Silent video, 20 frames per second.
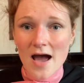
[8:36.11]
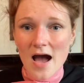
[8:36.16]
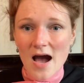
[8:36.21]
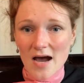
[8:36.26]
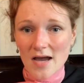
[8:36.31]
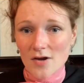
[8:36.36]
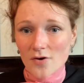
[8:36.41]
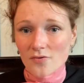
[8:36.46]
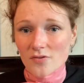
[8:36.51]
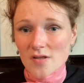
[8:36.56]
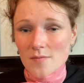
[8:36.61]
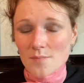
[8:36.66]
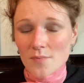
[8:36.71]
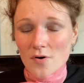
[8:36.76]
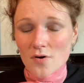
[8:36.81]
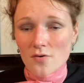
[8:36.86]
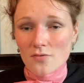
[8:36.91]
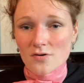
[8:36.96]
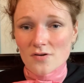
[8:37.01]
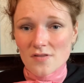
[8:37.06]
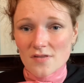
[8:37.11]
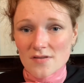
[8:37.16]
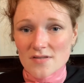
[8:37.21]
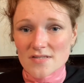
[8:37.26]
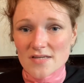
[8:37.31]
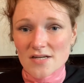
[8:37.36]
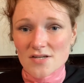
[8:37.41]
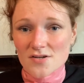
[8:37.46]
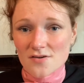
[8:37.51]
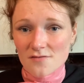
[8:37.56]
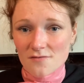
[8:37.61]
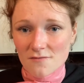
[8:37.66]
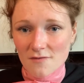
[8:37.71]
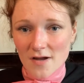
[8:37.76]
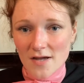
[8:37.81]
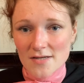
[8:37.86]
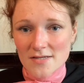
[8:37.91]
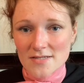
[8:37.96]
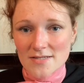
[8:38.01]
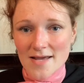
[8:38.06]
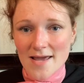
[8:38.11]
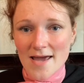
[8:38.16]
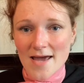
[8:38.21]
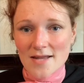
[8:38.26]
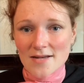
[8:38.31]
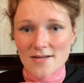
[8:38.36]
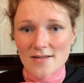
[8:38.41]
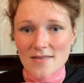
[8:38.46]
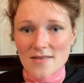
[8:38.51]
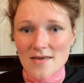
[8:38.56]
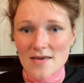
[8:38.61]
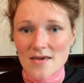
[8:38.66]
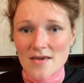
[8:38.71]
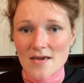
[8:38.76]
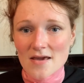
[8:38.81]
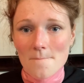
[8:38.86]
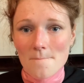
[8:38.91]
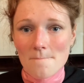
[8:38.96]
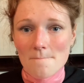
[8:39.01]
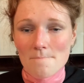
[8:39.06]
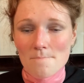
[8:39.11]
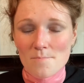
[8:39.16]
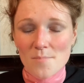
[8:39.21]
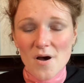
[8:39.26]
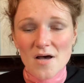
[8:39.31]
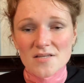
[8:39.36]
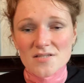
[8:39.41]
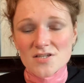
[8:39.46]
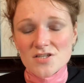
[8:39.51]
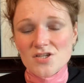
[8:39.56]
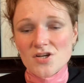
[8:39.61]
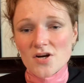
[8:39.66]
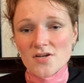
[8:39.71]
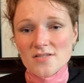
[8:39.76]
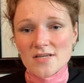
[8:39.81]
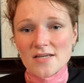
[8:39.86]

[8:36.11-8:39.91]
I only boned the center front and the bust darts.